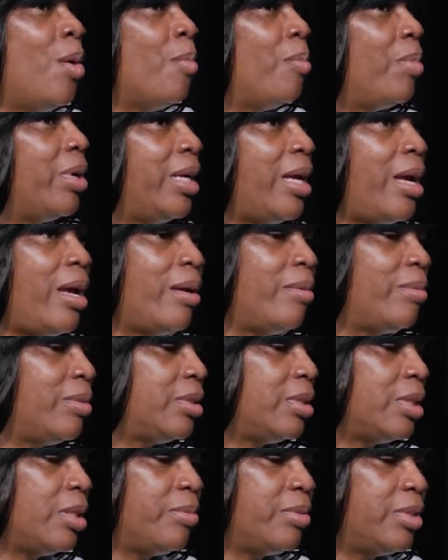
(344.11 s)
But yeah, it
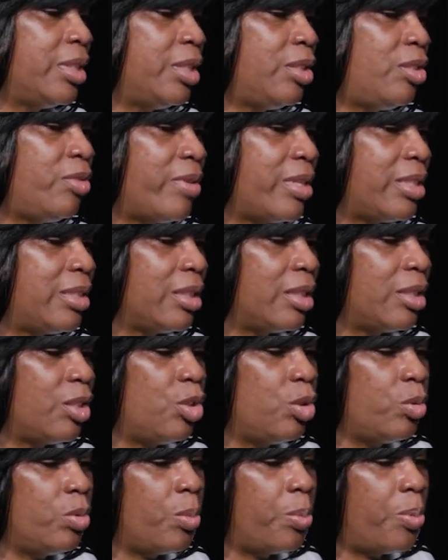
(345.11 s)
was interesting, because
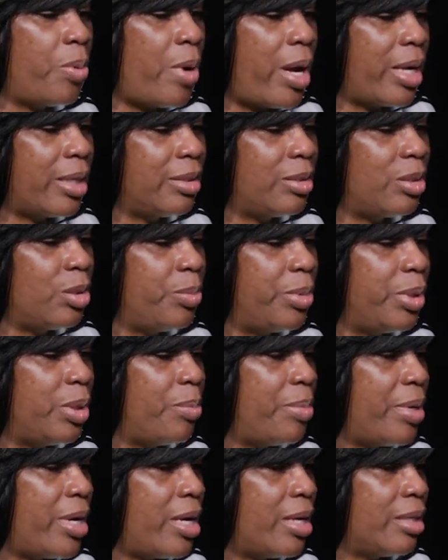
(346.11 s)
you would practice to be the
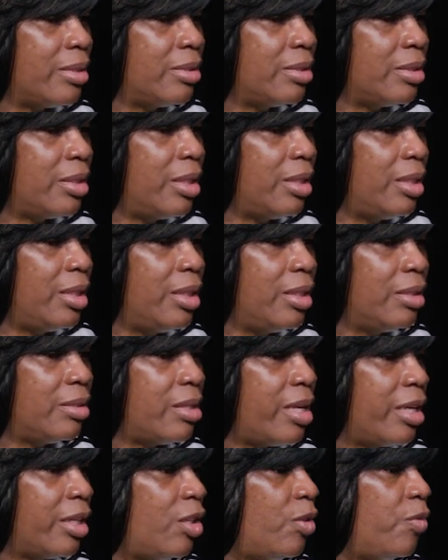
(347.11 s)
best, and then it's
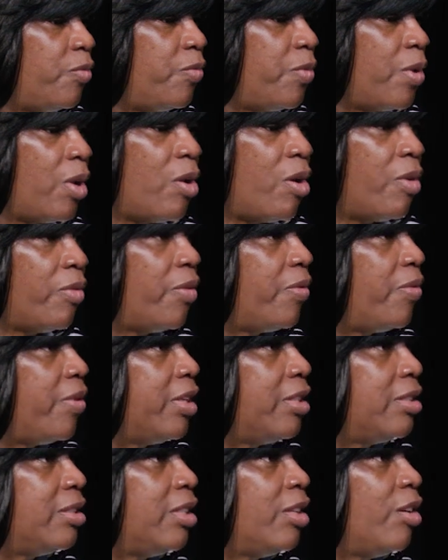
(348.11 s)
like you fell off the
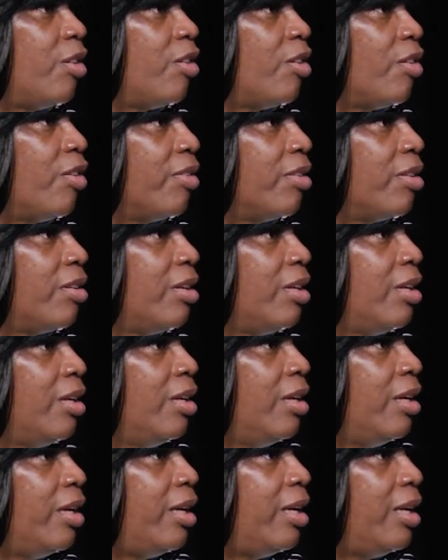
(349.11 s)
face of the earth.
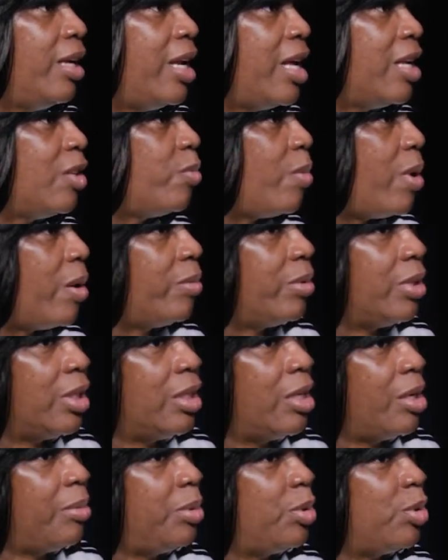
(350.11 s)
And that's why when the
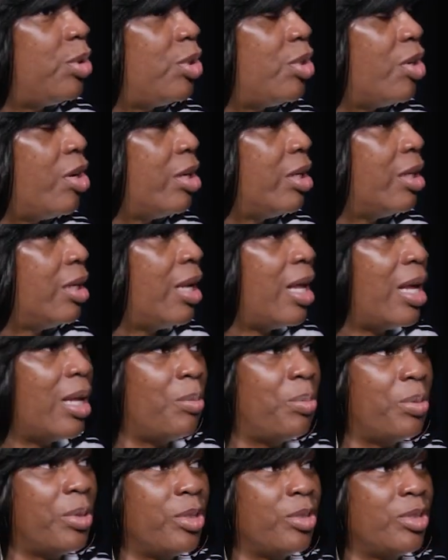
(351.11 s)
W started, a lot
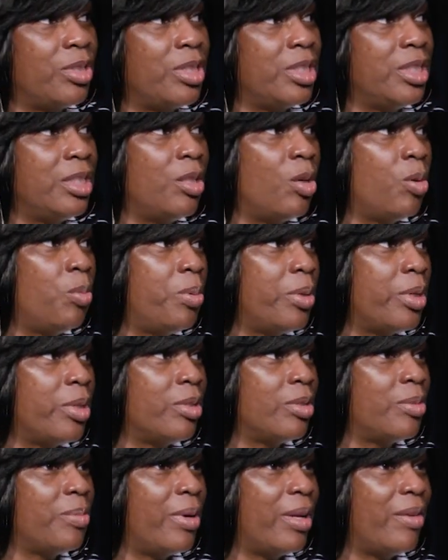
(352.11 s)
of players didn't know
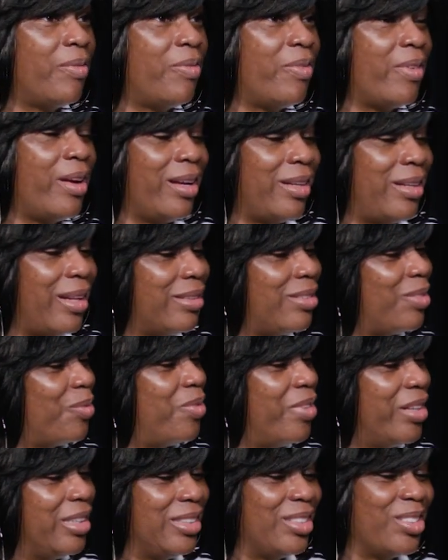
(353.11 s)
players. Matter of fact, that's a
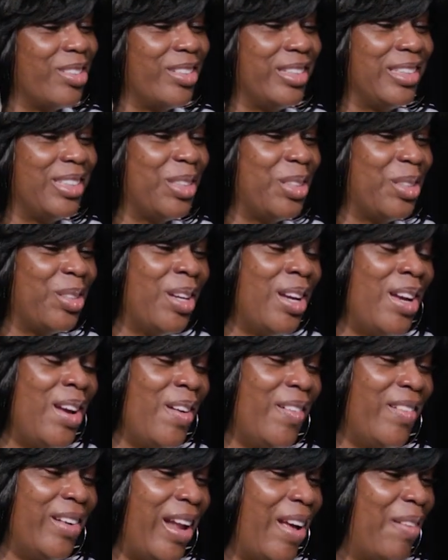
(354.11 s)
funny story too,
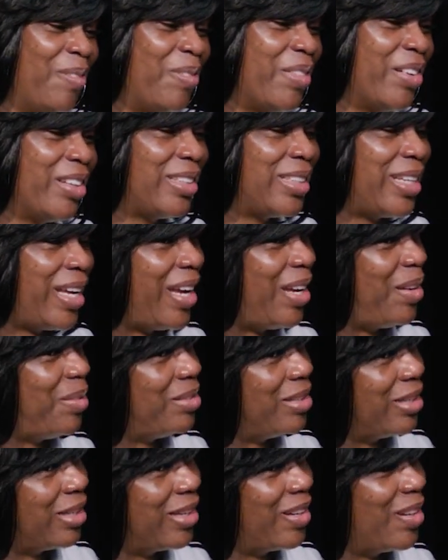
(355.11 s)
when I first came
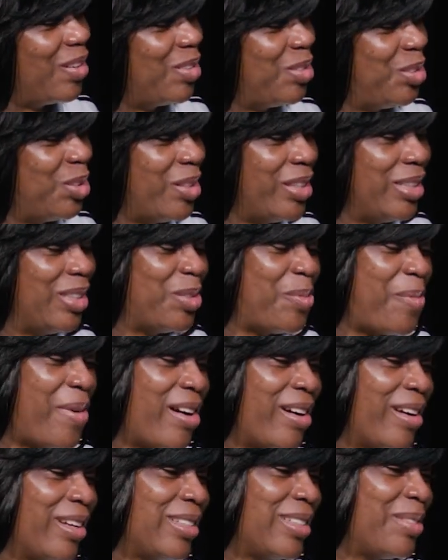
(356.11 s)
to go join the
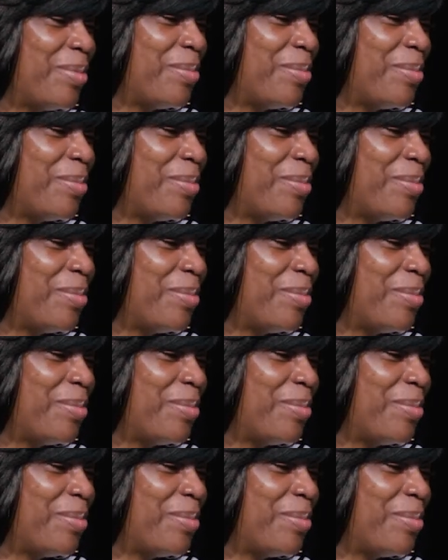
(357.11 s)
Sparks.